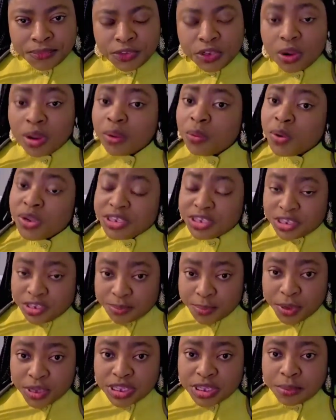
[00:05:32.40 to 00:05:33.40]
Which is
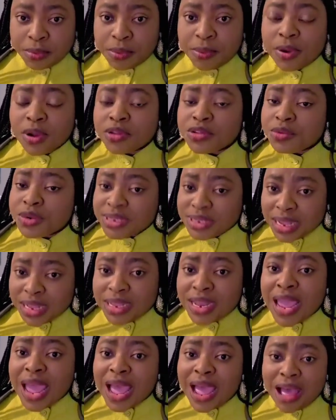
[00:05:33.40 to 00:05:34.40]
possible because
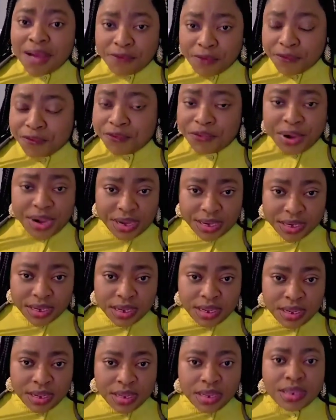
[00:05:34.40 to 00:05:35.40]
recently I have a friend
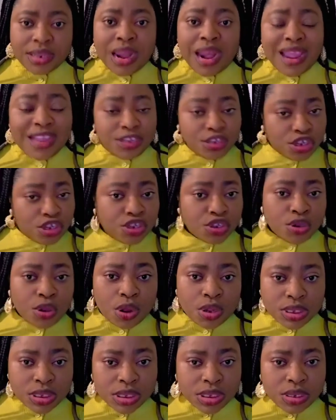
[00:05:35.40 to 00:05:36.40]
that I just
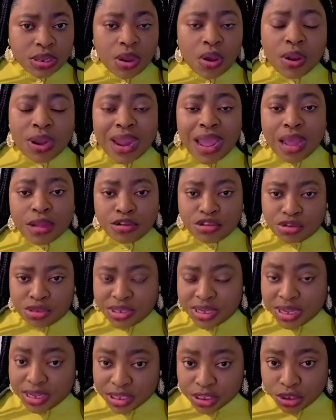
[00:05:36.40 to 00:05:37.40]
taught on how to
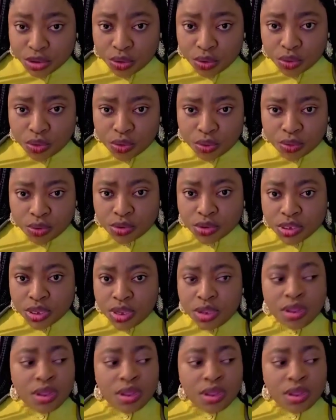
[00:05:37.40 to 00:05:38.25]
check his own glucose.